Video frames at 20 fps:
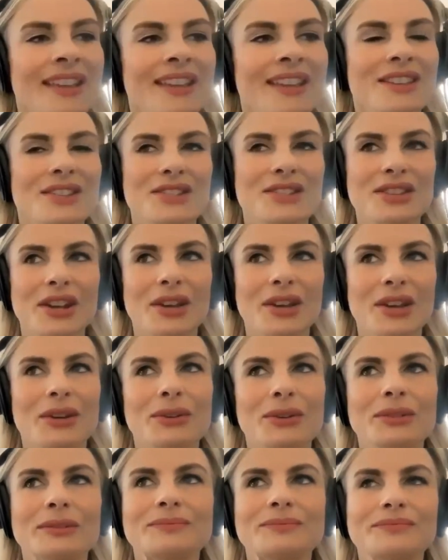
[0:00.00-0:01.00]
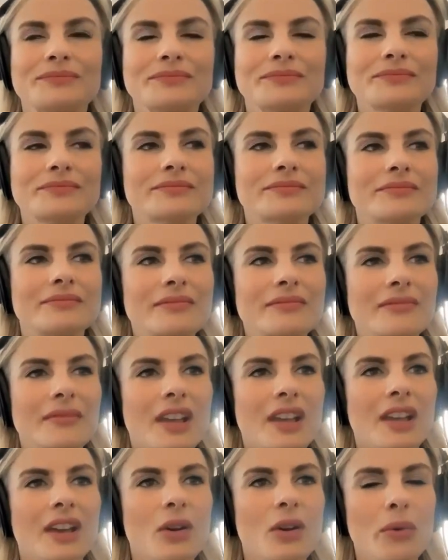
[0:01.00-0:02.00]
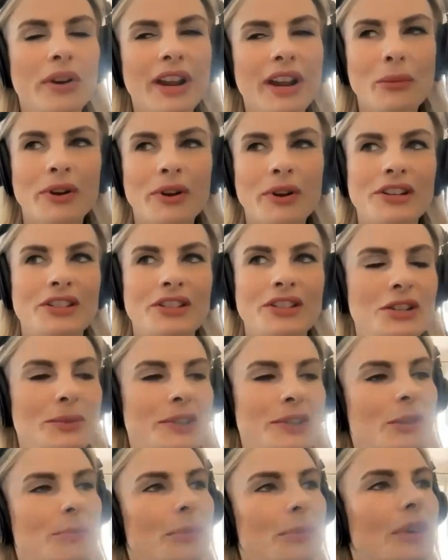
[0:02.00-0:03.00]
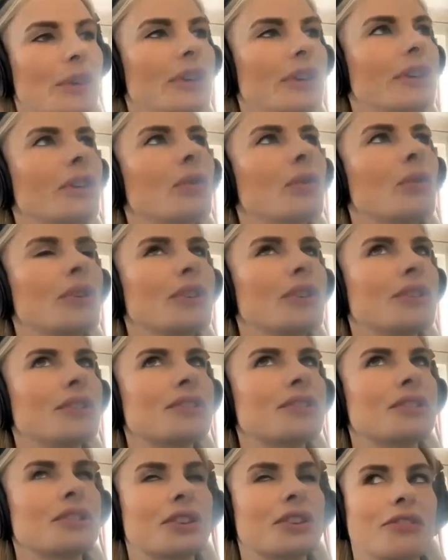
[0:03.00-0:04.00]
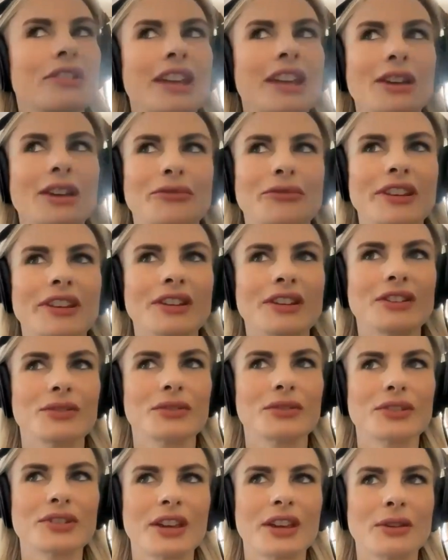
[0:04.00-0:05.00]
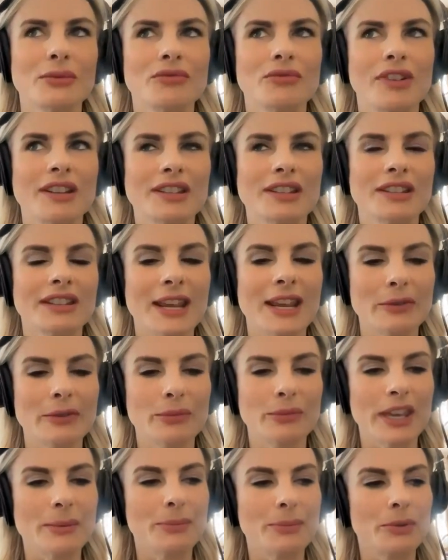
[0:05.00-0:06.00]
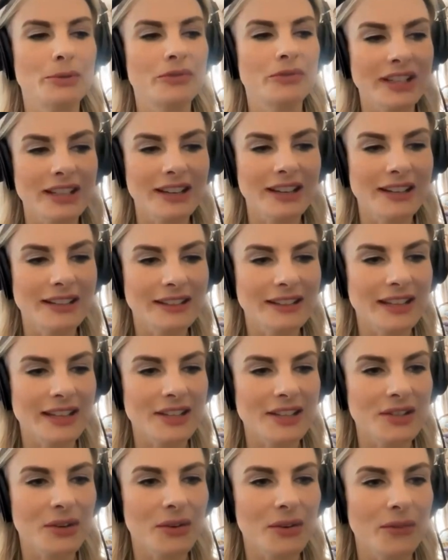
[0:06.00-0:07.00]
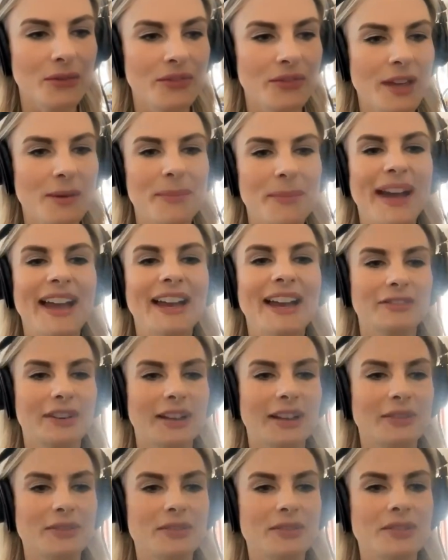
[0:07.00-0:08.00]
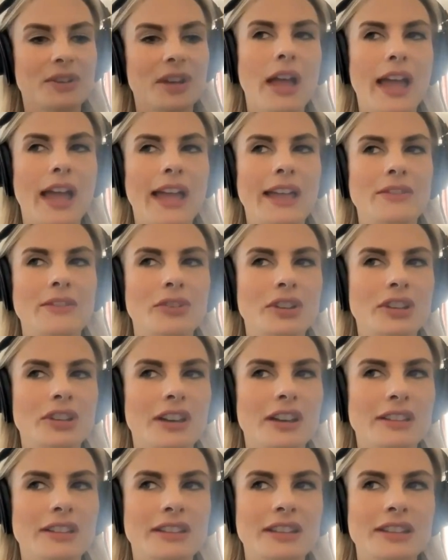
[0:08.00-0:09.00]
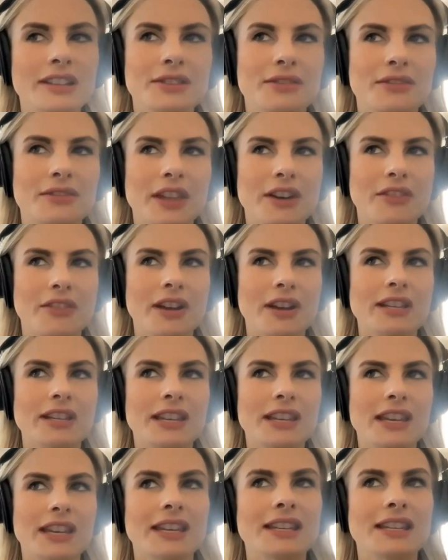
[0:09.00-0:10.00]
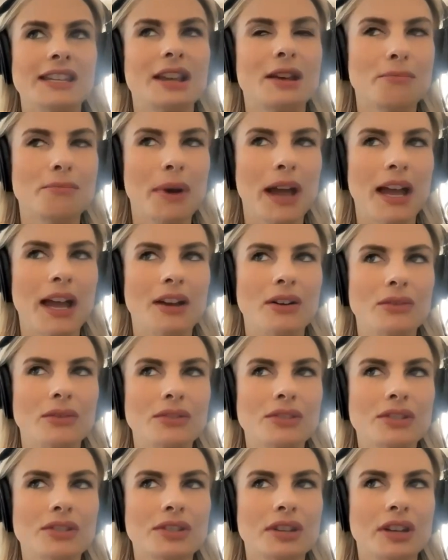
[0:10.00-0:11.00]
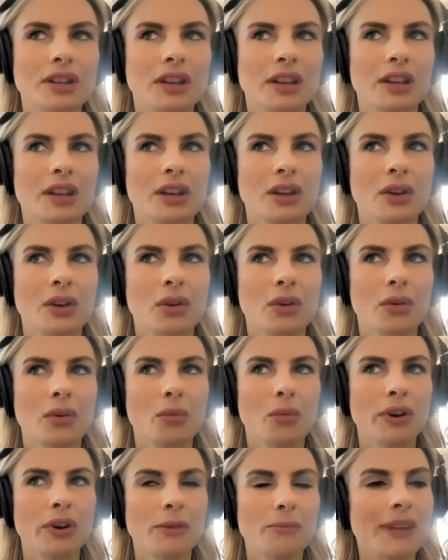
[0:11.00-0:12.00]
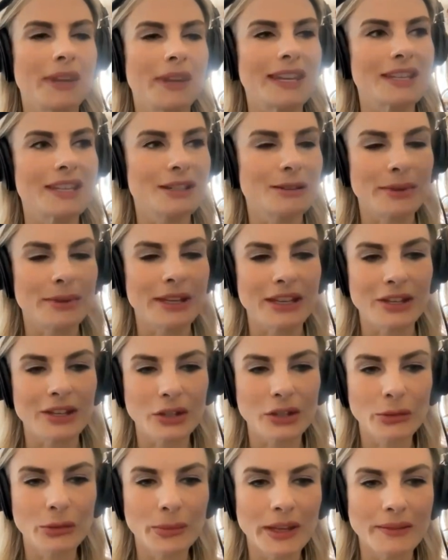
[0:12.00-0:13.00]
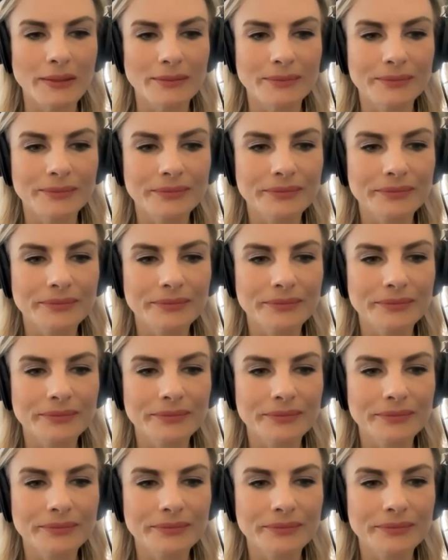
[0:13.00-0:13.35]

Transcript: So what I wanted to do in the book was to create a resource that would resonate with people regardless of their background and regardless of their ideas about what it means to be human.